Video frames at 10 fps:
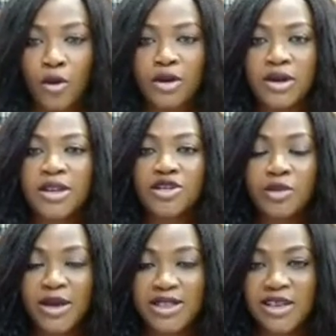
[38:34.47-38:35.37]
Or
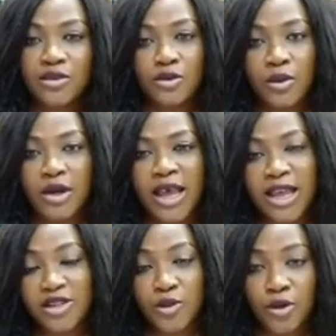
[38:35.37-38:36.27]
you might say,
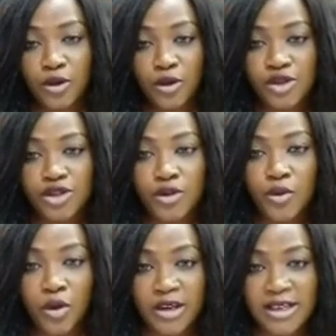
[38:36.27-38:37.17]
I actually want to
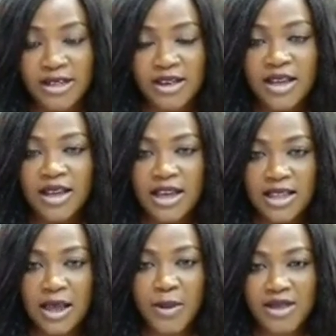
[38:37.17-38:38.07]
continue working
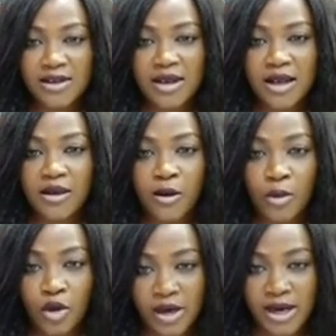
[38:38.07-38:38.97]
in that particular
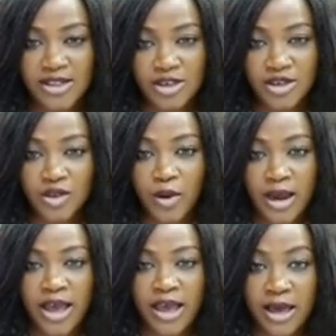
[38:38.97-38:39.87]

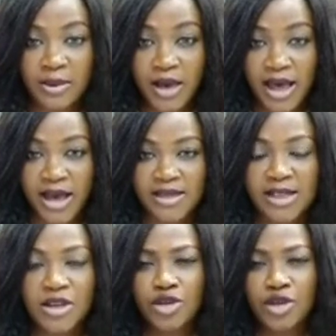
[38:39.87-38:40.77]
organization where I am
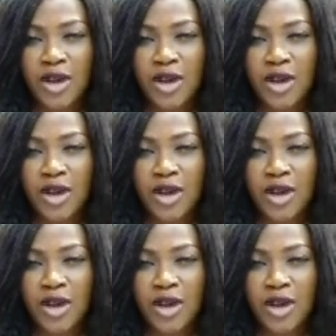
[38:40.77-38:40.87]
at.